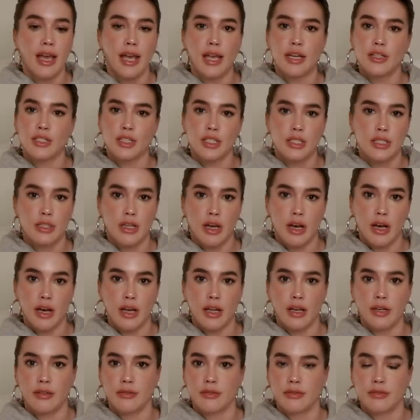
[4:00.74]
and just
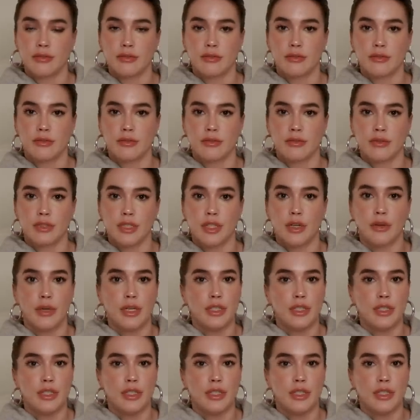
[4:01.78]
thought, you know,